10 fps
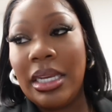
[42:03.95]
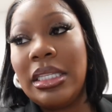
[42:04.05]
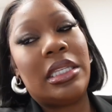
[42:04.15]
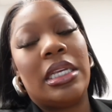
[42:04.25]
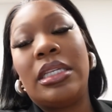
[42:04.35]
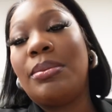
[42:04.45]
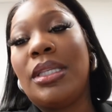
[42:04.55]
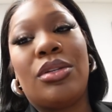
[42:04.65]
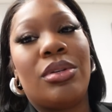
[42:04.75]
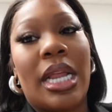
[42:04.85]
It's, it's be
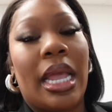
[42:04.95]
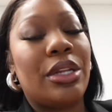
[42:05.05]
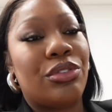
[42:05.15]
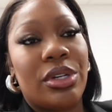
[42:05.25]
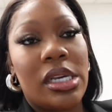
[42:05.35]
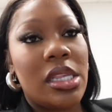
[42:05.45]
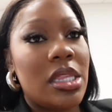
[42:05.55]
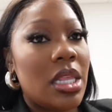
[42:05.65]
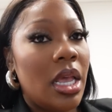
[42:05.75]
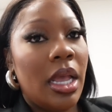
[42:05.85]
too dangerous.
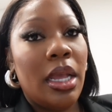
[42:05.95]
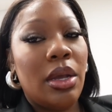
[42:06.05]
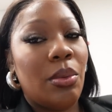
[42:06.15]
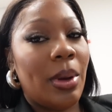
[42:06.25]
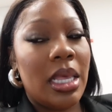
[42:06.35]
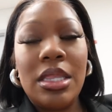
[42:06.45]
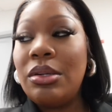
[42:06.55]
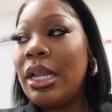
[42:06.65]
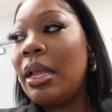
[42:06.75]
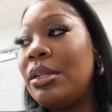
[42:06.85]
Way
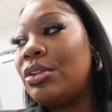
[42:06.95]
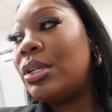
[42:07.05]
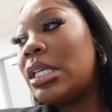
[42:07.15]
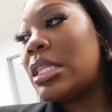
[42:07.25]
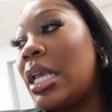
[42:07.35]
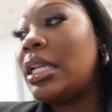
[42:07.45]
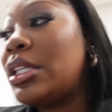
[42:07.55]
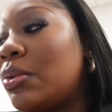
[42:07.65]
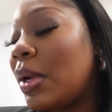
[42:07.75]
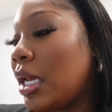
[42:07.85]
too dangerous. And
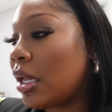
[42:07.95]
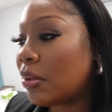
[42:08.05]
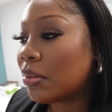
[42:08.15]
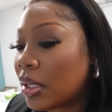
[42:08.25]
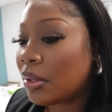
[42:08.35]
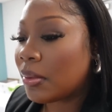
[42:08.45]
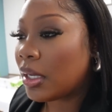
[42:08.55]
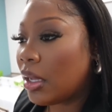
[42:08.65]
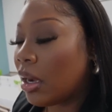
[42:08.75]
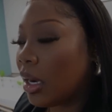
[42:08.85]
it's raining really,
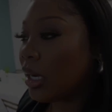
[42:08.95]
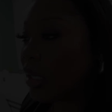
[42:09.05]
really hard.